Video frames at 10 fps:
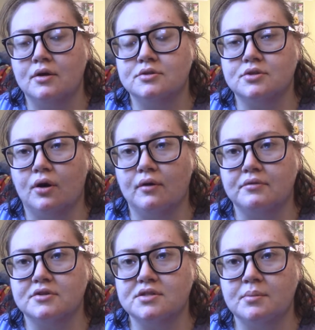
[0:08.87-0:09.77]
So if
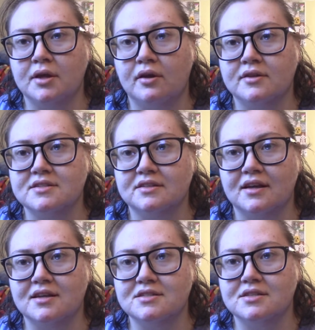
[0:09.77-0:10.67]
there's something on this
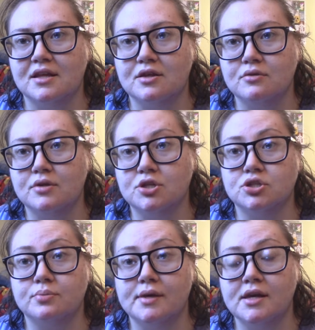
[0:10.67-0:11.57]
list that you think
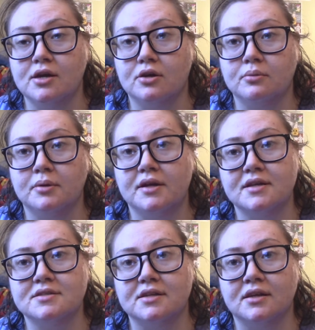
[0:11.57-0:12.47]
should be here but
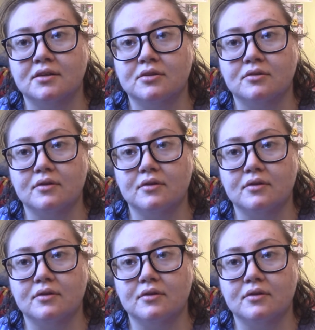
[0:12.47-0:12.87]
isn't,